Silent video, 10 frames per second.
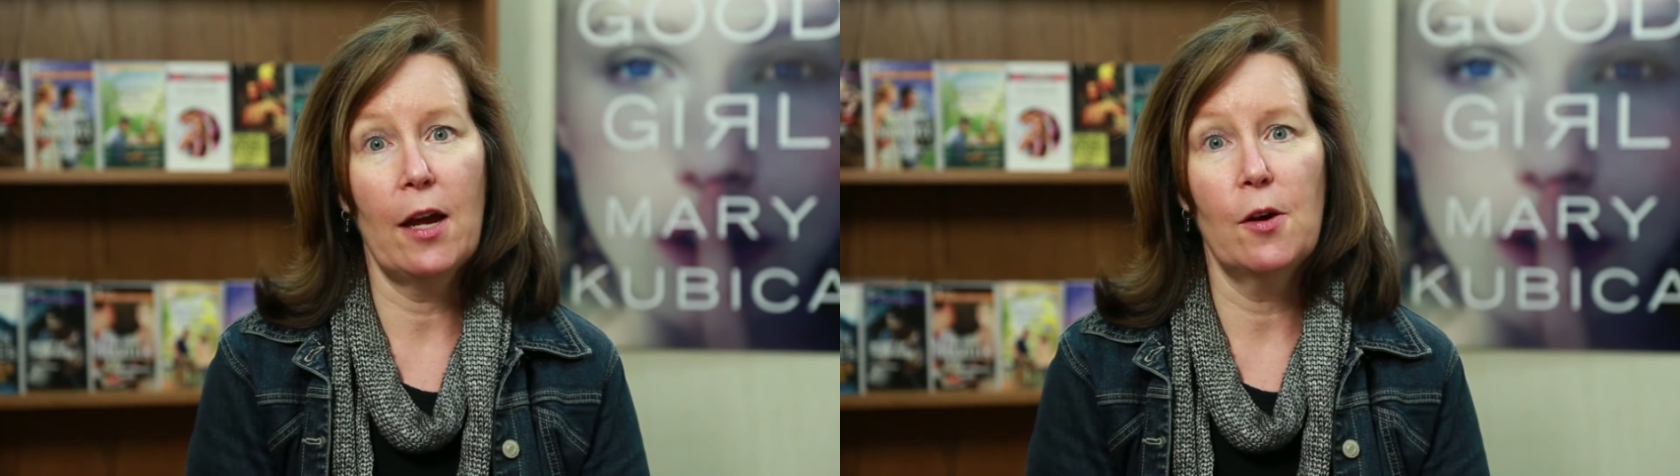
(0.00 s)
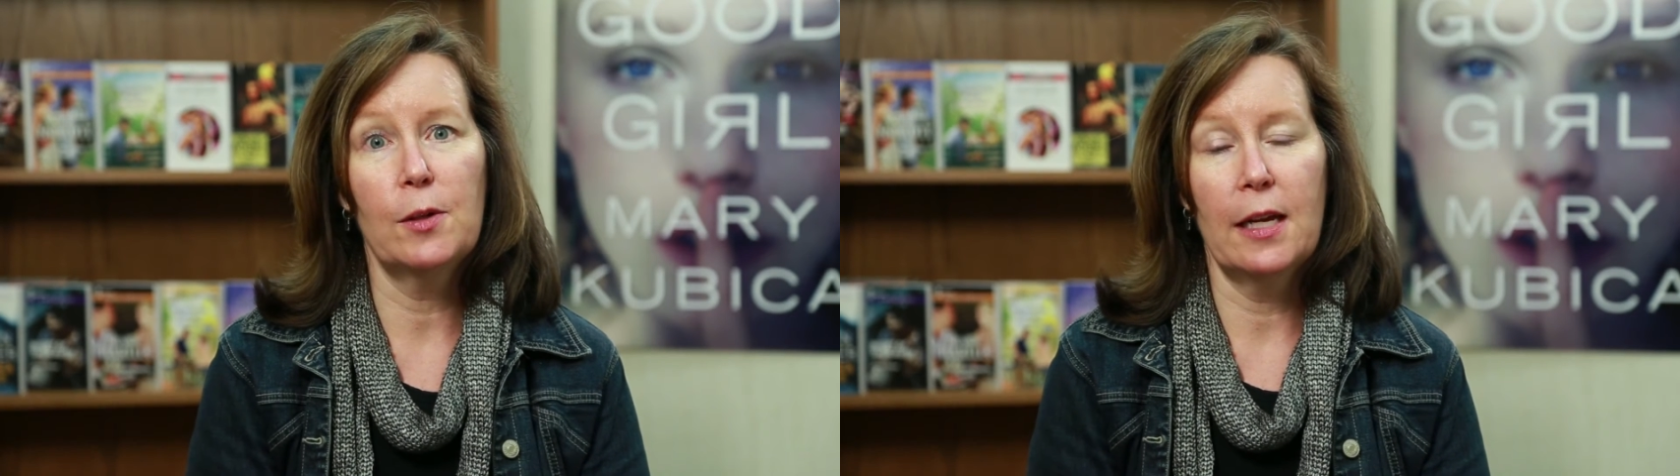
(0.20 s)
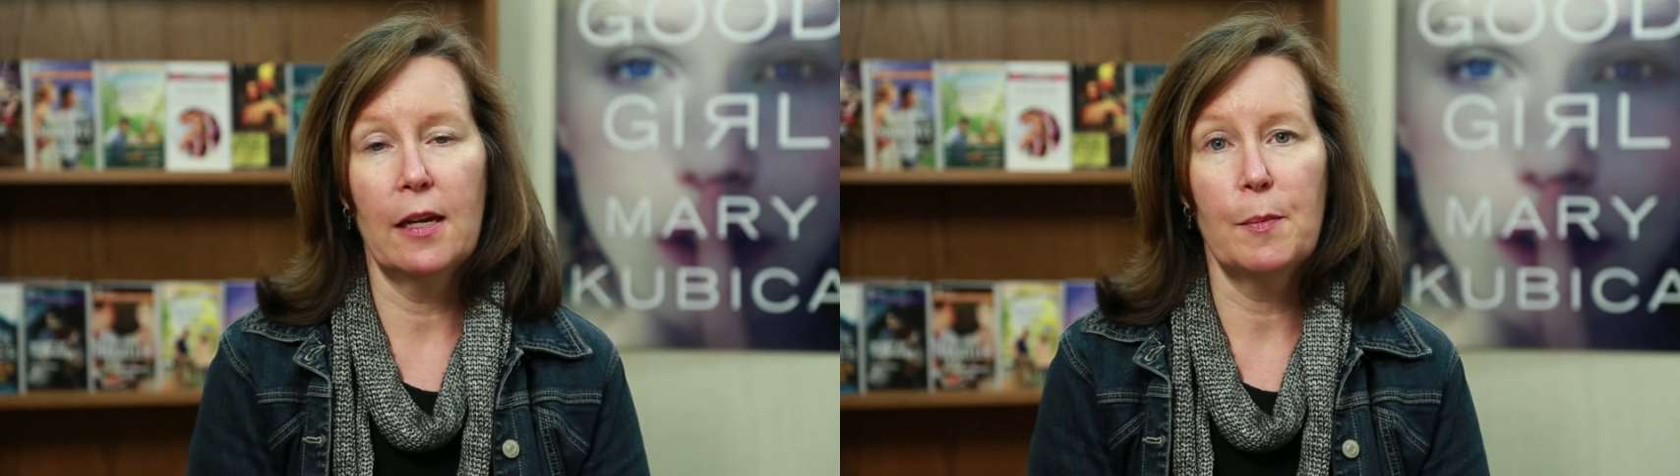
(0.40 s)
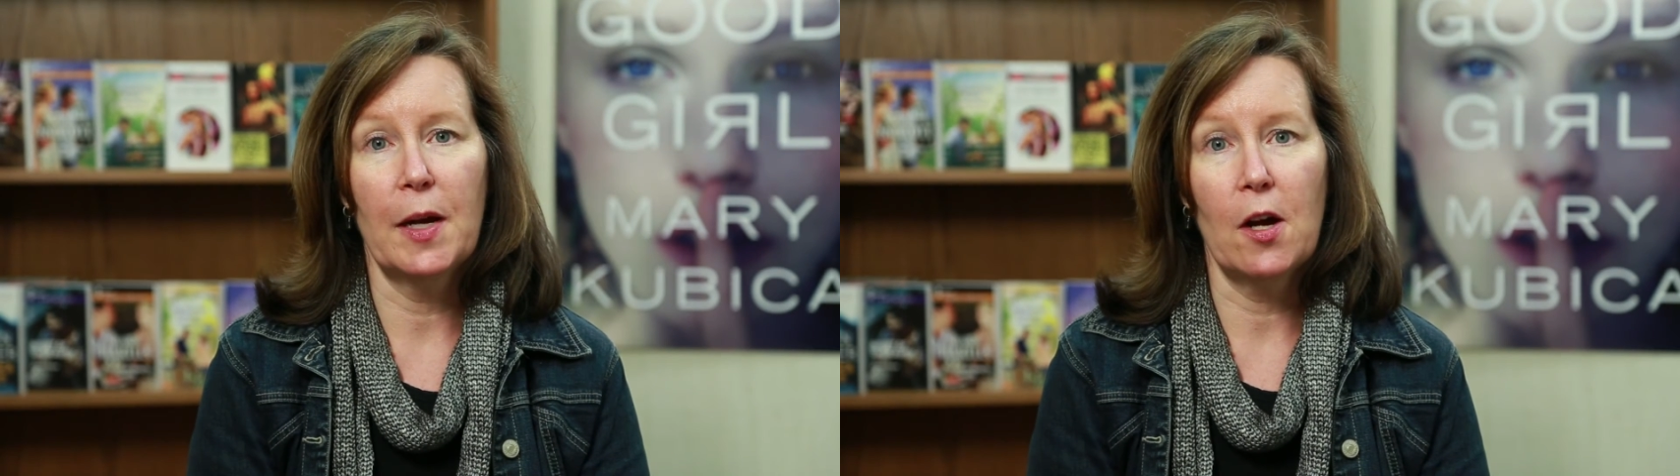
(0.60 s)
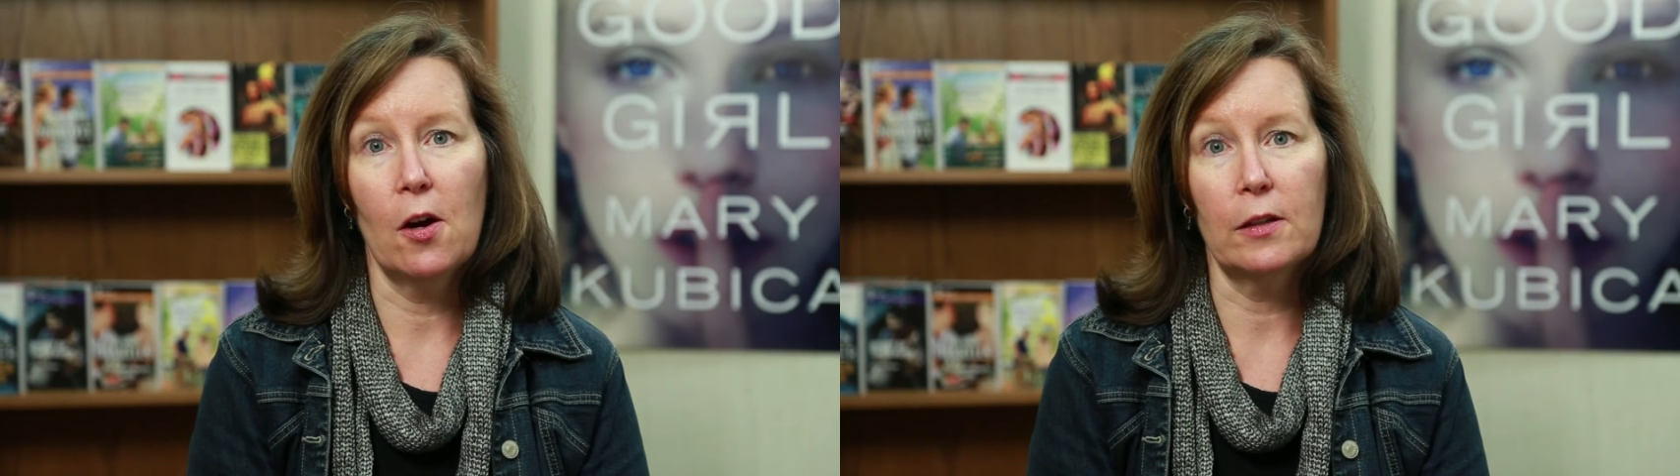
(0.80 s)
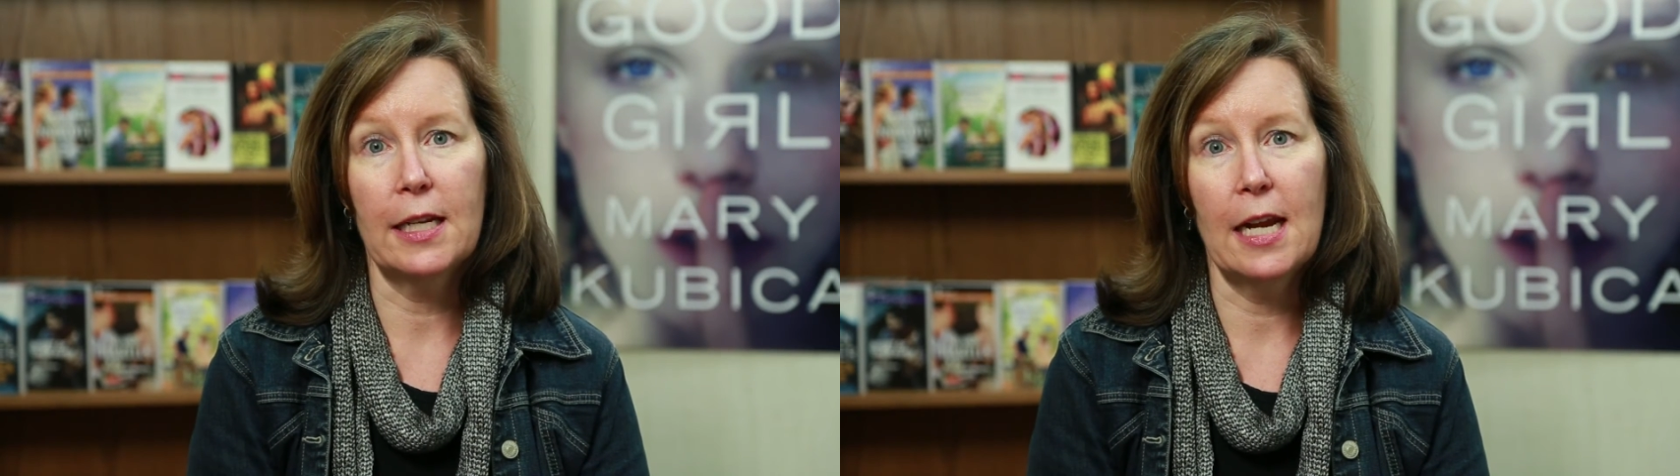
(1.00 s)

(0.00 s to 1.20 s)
Echo Lake by Carla